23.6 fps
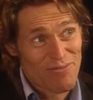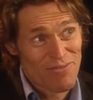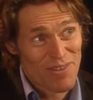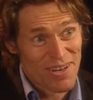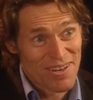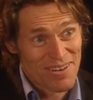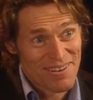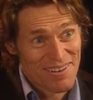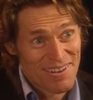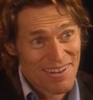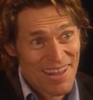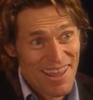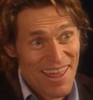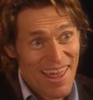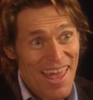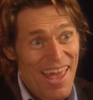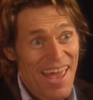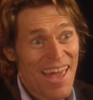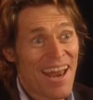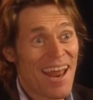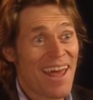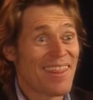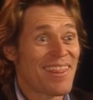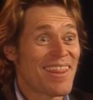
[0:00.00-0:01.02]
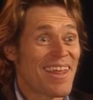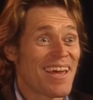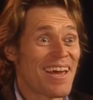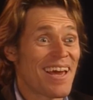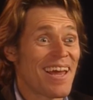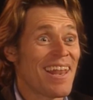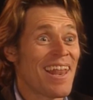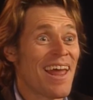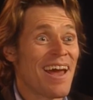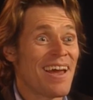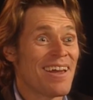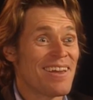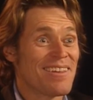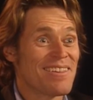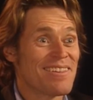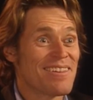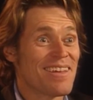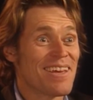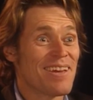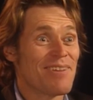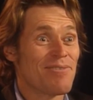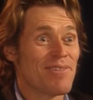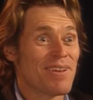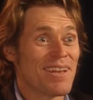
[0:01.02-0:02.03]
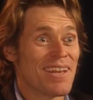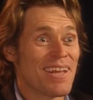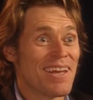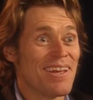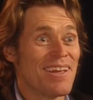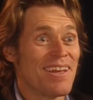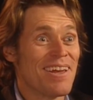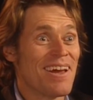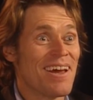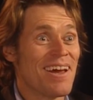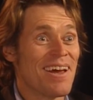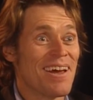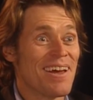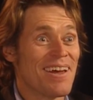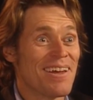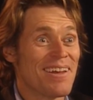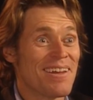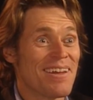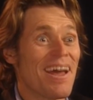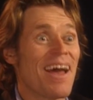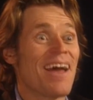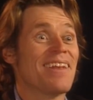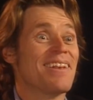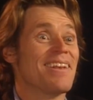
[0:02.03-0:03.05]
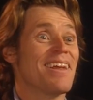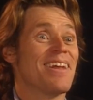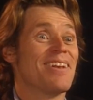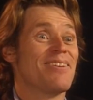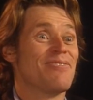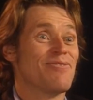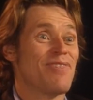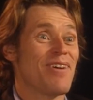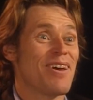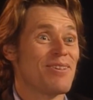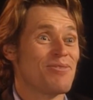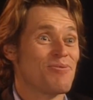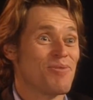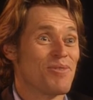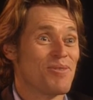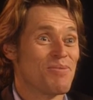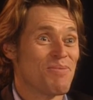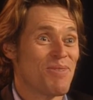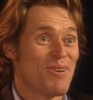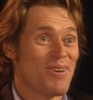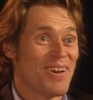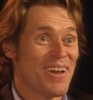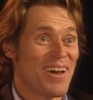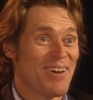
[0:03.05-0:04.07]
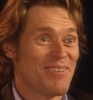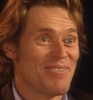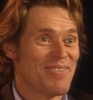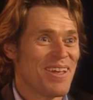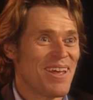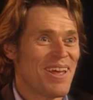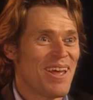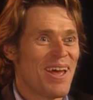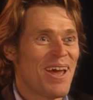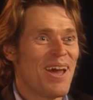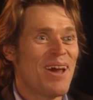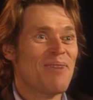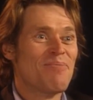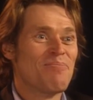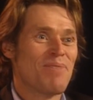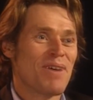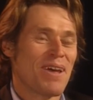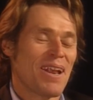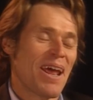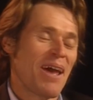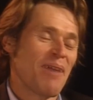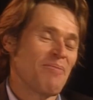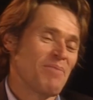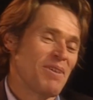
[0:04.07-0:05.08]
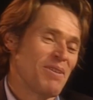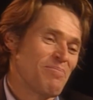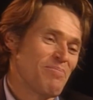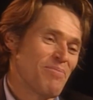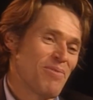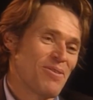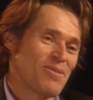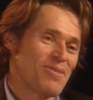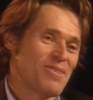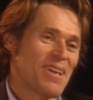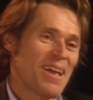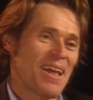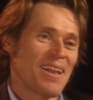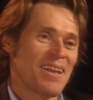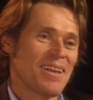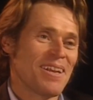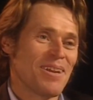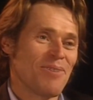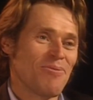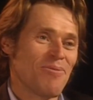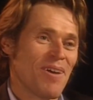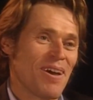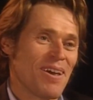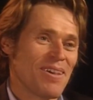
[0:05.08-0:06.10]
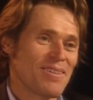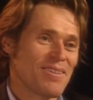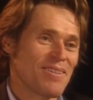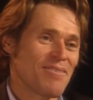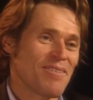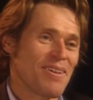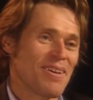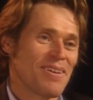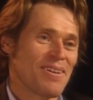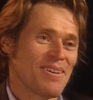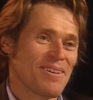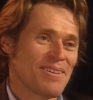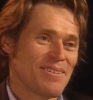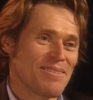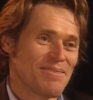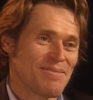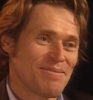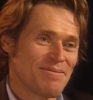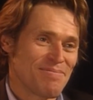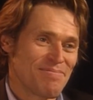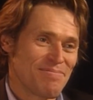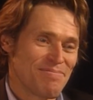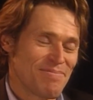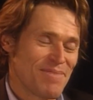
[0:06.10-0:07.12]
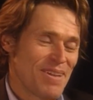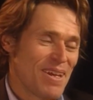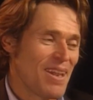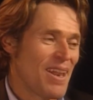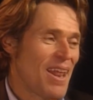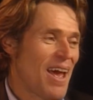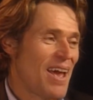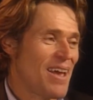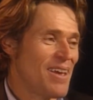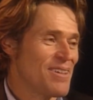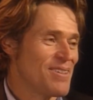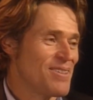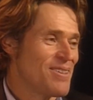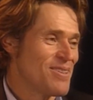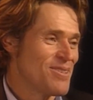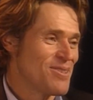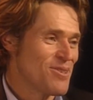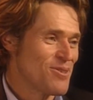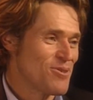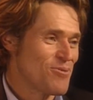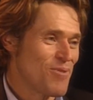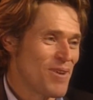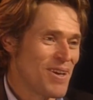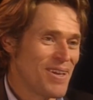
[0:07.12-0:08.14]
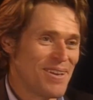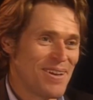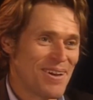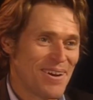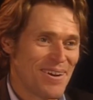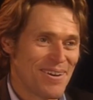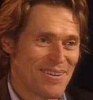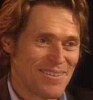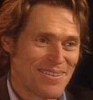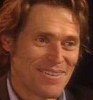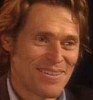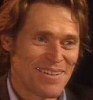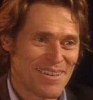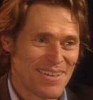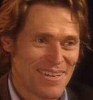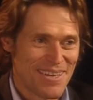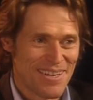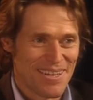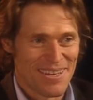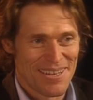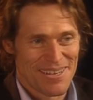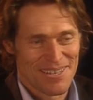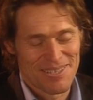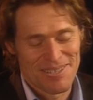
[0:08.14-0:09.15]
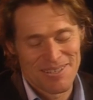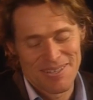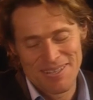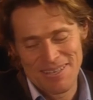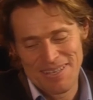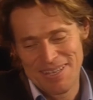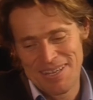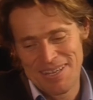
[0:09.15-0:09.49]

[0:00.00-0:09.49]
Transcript: driven, and I think Elias secretly uh, identifies with Murnau. But I mean, personality-wise, uh, Elias is a sweetheart. Uh,